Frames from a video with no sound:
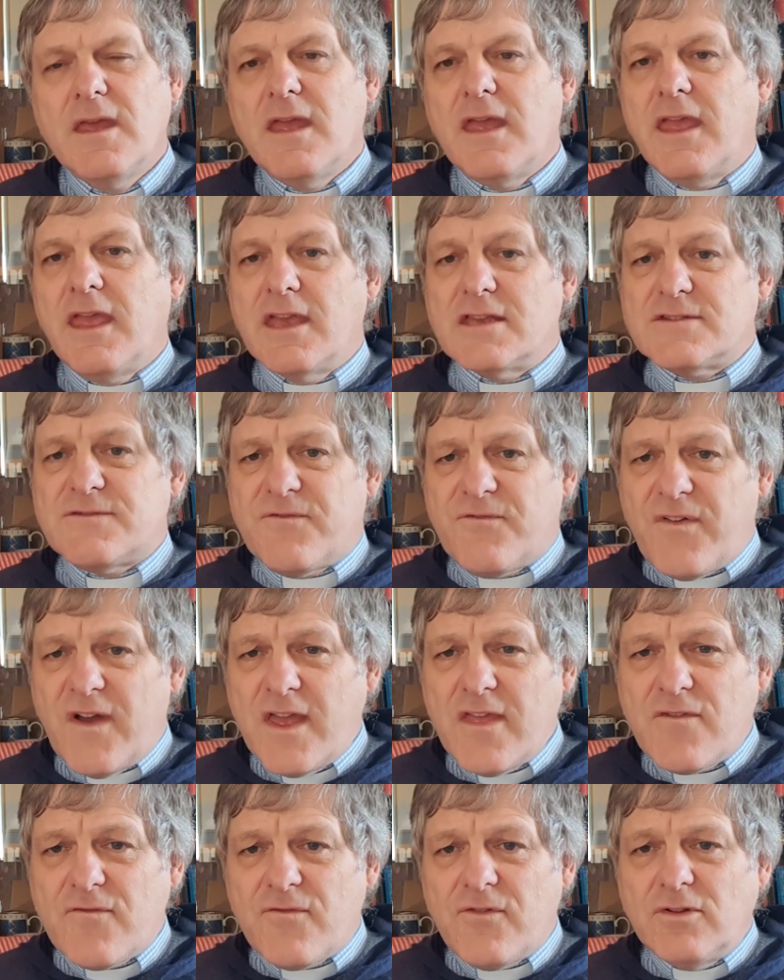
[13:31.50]
He is
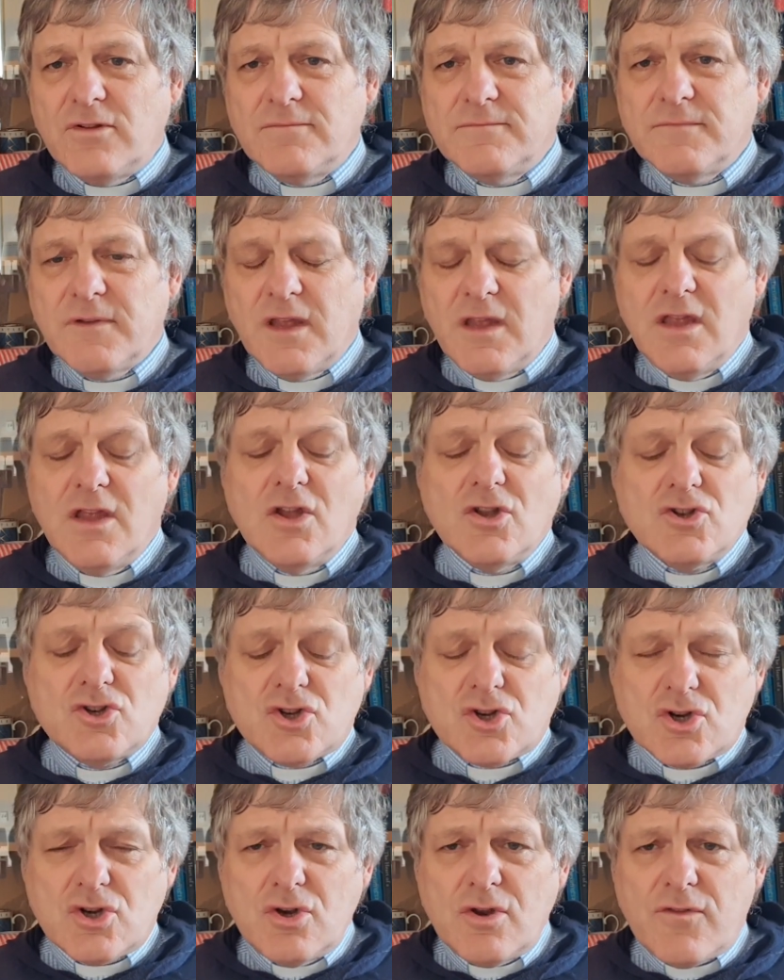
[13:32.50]
faithful,
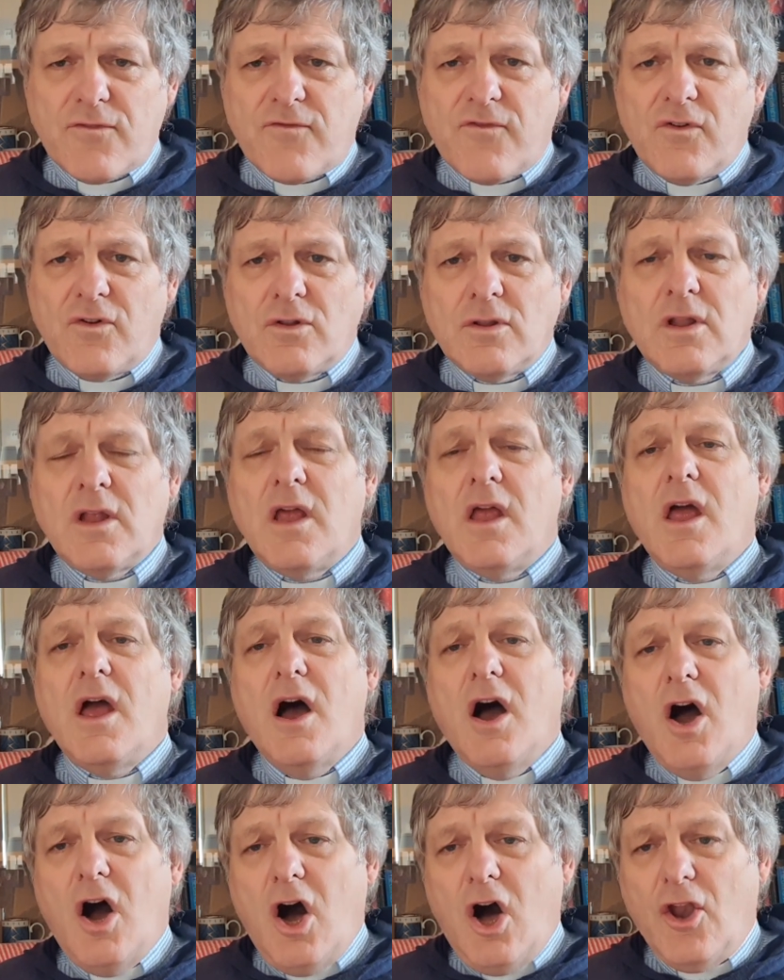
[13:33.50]
truthful,
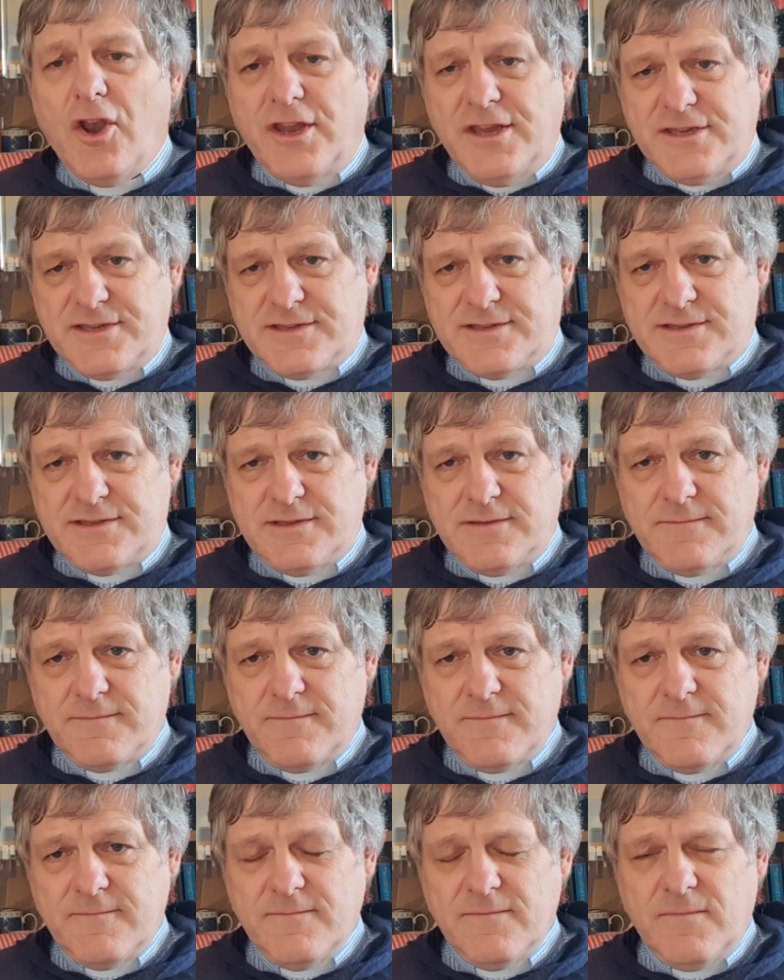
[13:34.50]
honest.
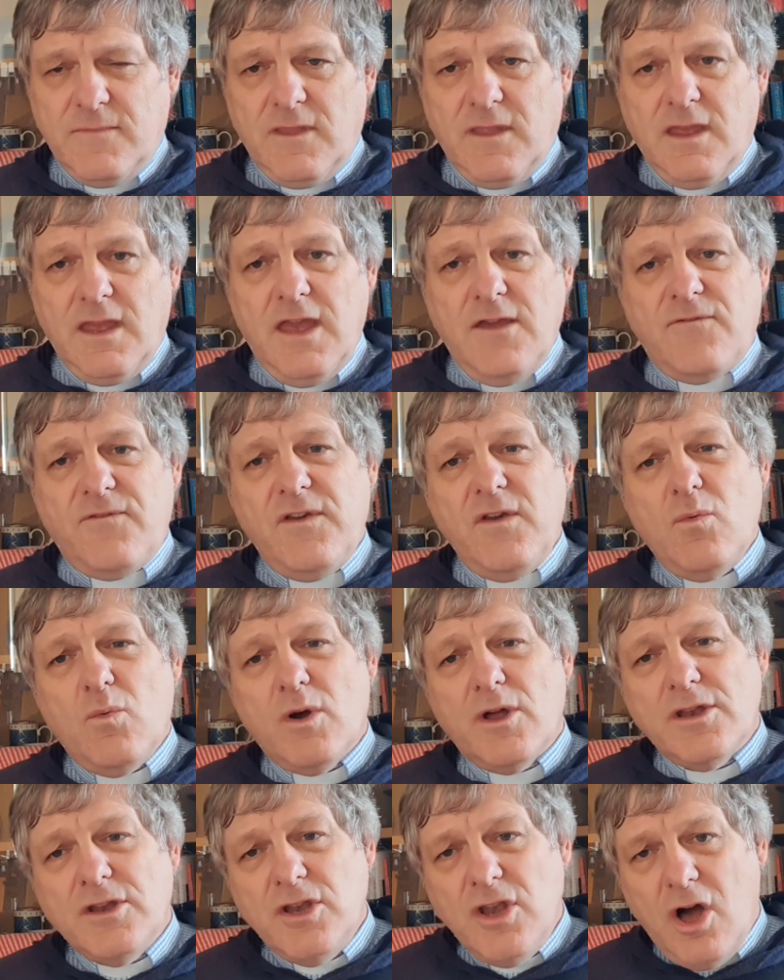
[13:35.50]
If he
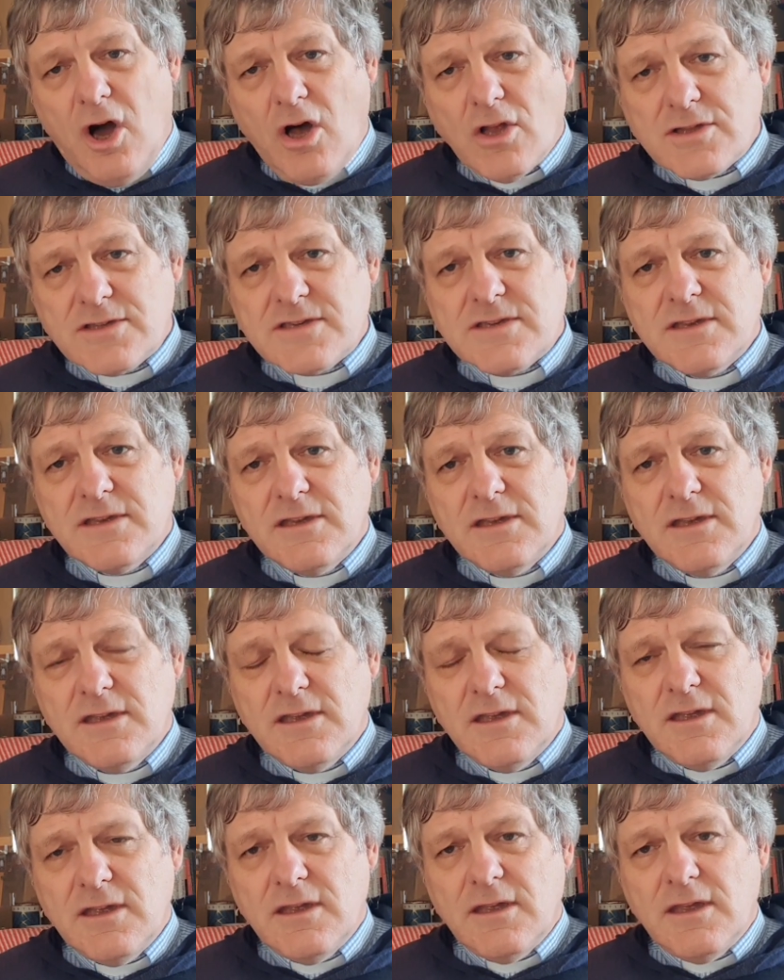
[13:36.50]
were not,
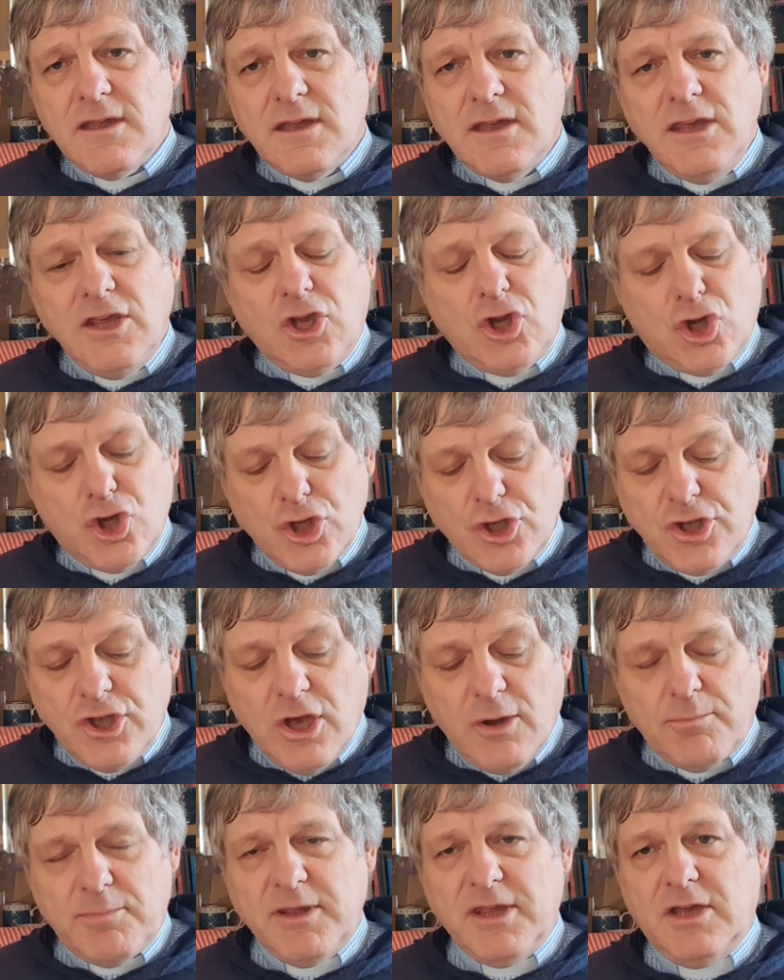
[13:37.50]
he could
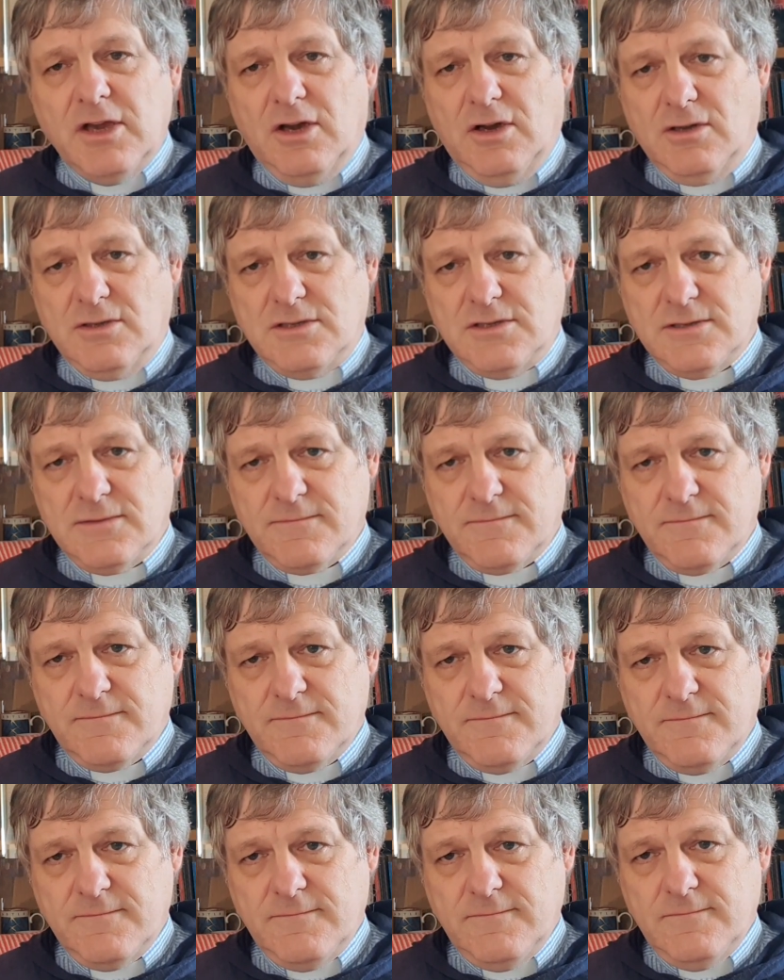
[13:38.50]
not be God.
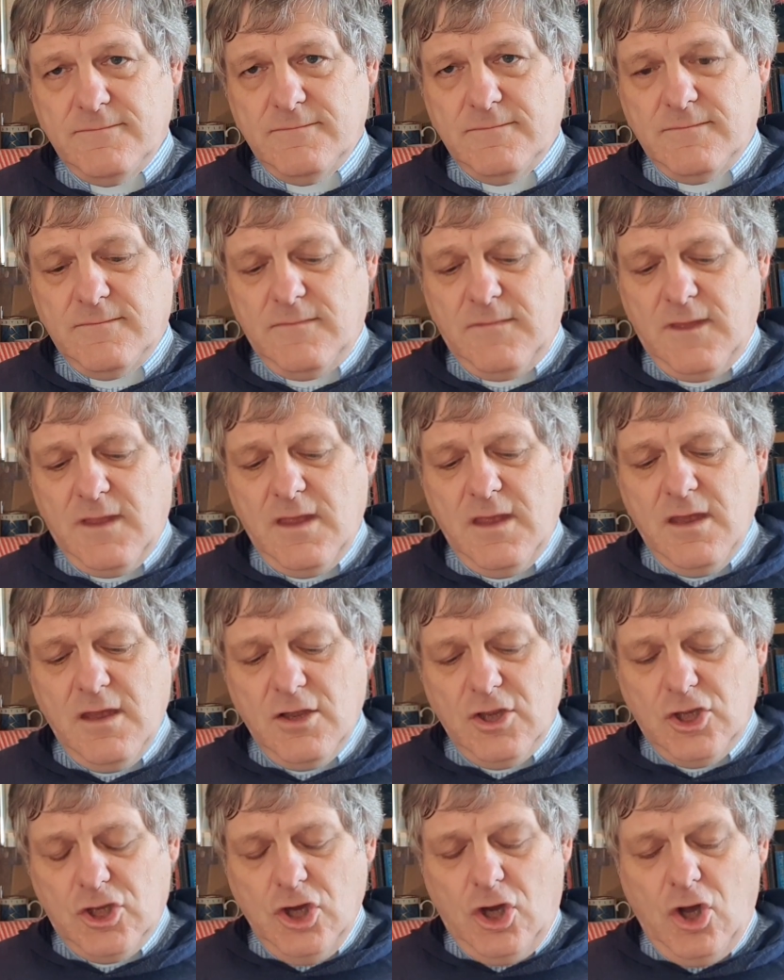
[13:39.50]

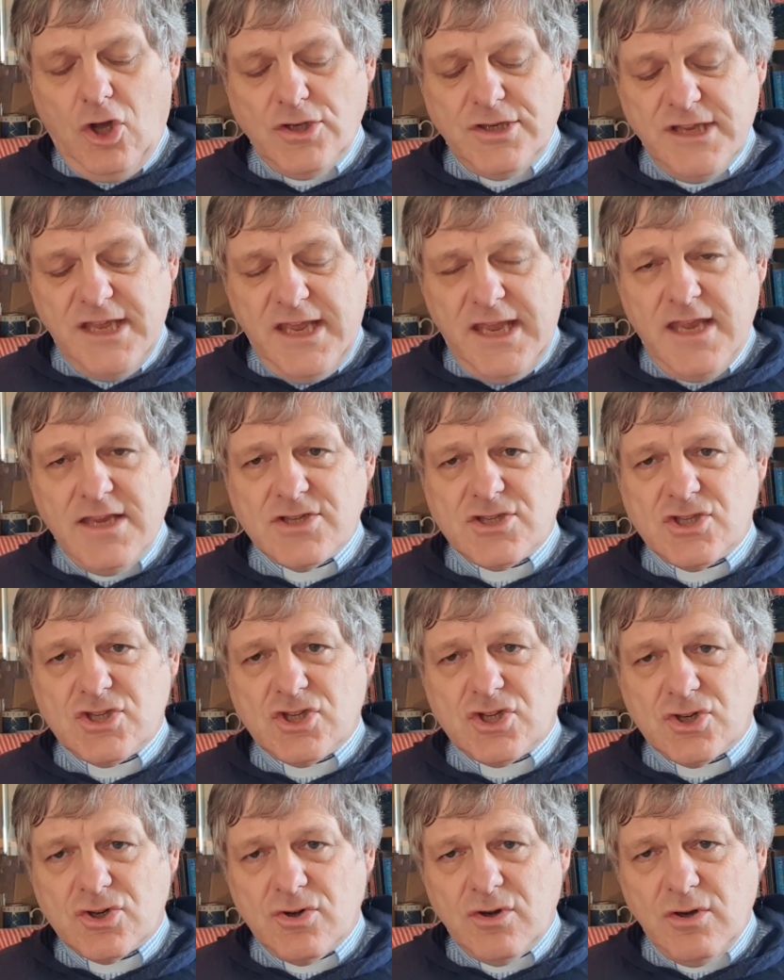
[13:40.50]
God is
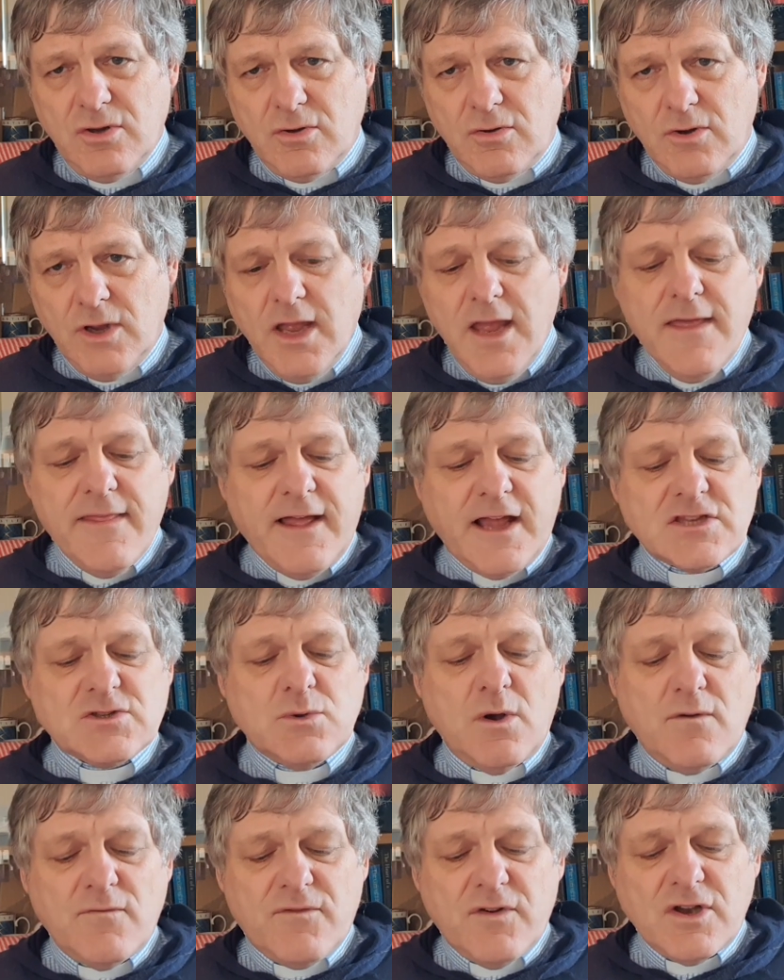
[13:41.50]
true. That's
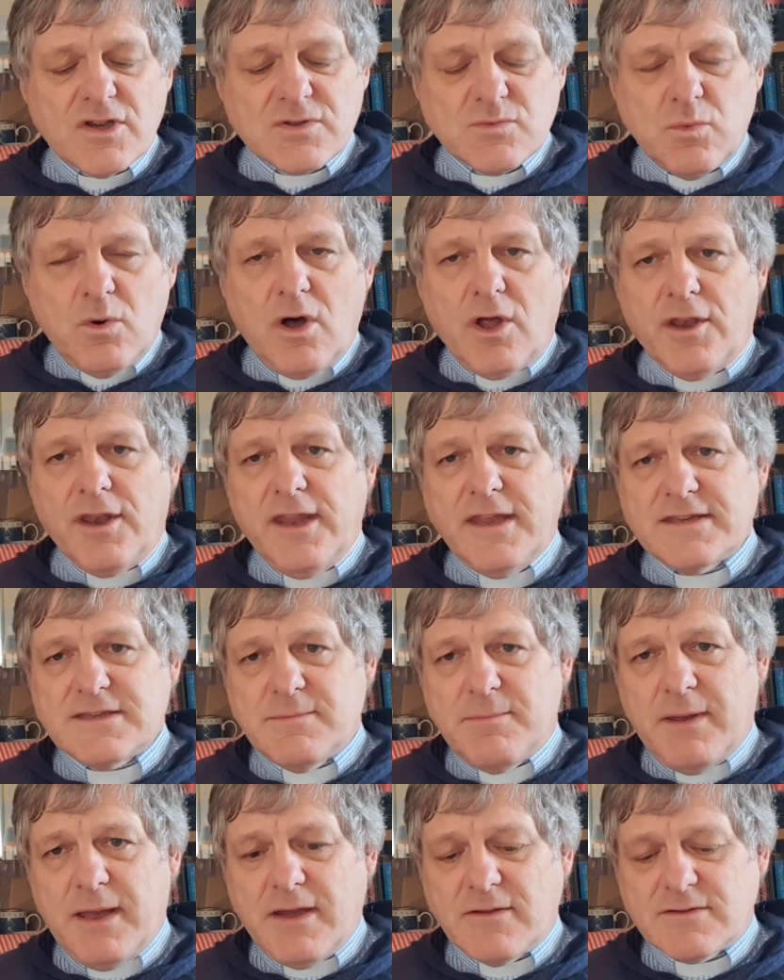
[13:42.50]
what verse 1 is
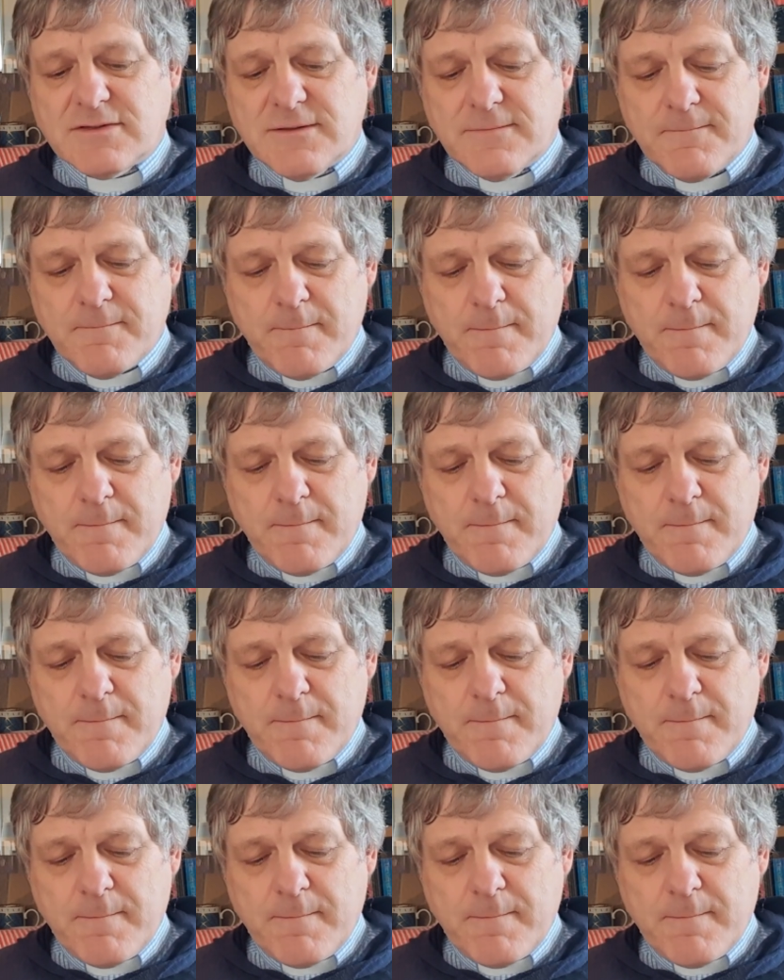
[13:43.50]
about.